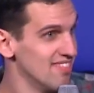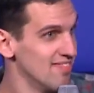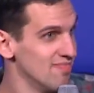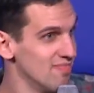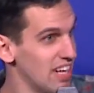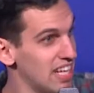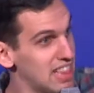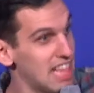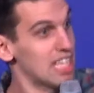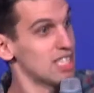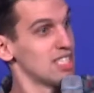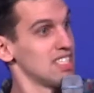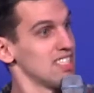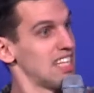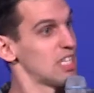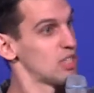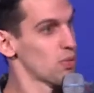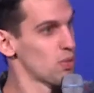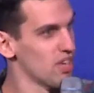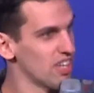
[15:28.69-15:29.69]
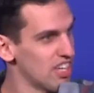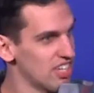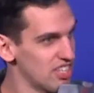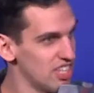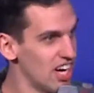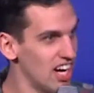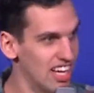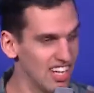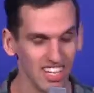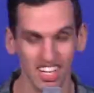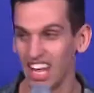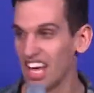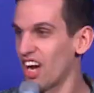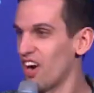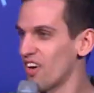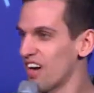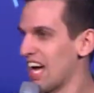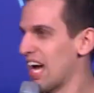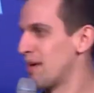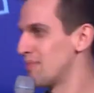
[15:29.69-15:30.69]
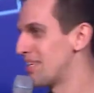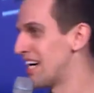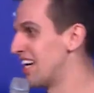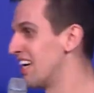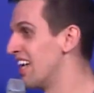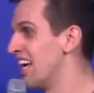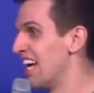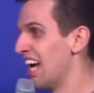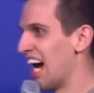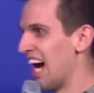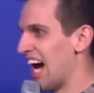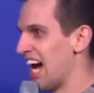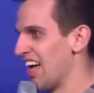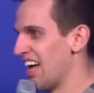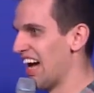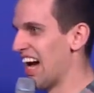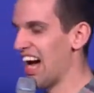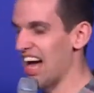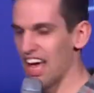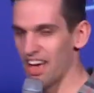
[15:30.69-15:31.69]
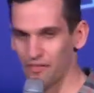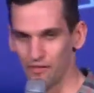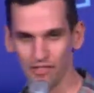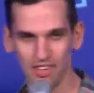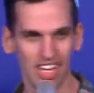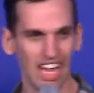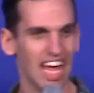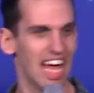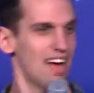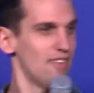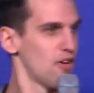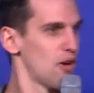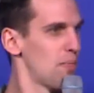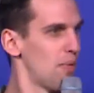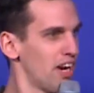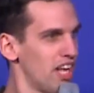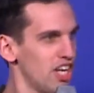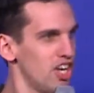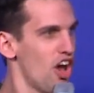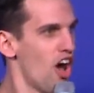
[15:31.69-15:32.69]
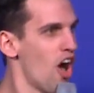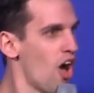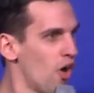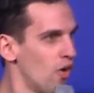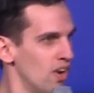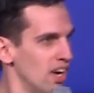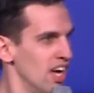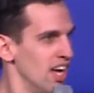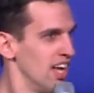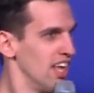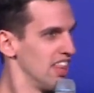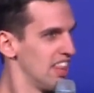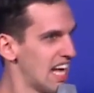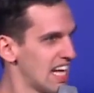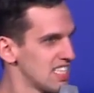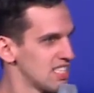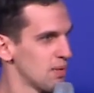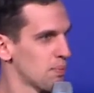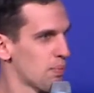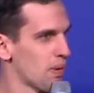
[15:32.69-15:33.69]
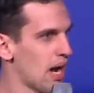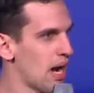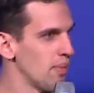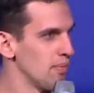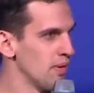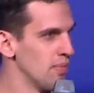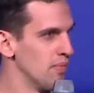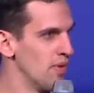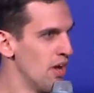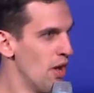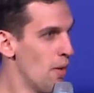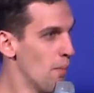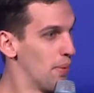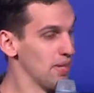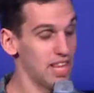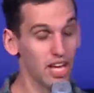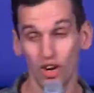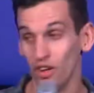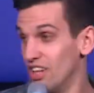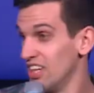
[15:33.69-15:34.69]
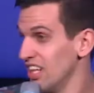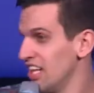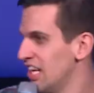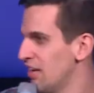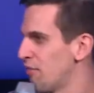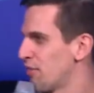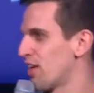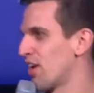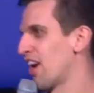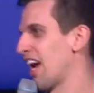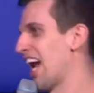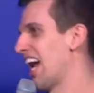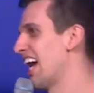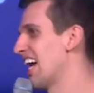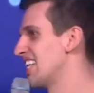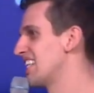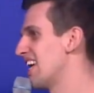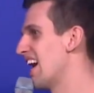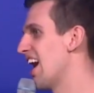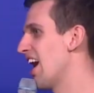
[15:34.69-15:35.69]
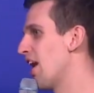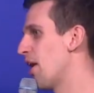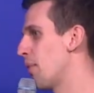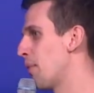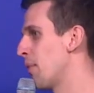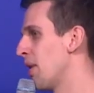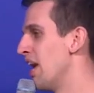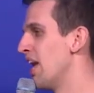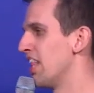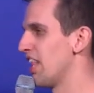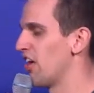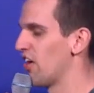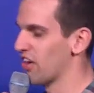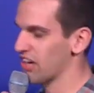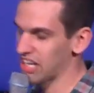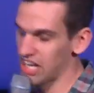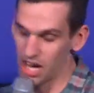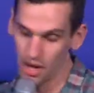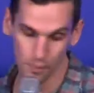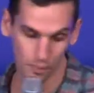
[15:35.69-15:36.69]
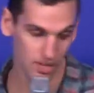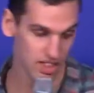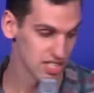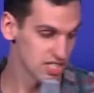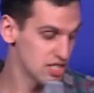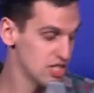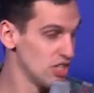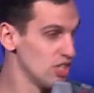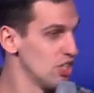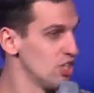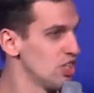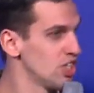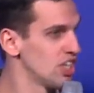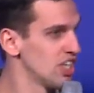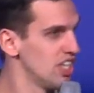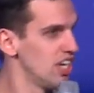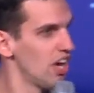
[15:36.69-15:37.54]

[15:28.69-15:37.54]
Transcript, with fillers: Like that's that's where they're done. Like, okay, I'm done. I, I have let everybody know that's a problem. But they don't lift their hand to help. They don't come with a solution.